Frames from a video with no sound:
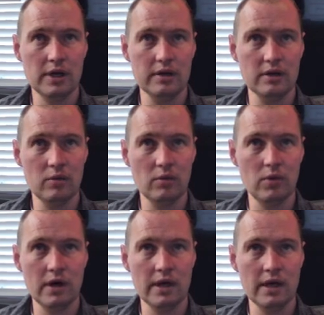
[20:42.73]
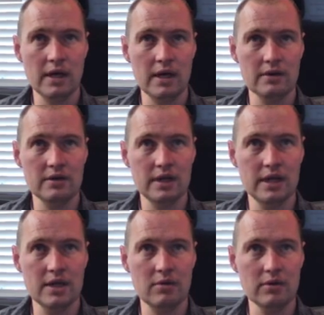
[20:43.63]
plus 1x
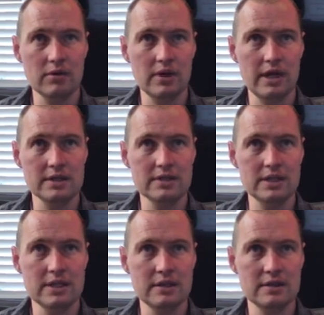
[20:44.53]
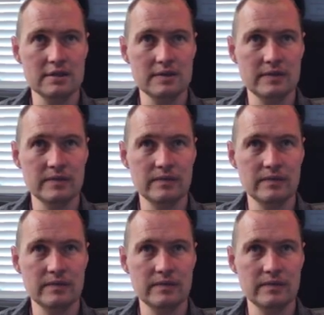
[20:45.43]
equals 18.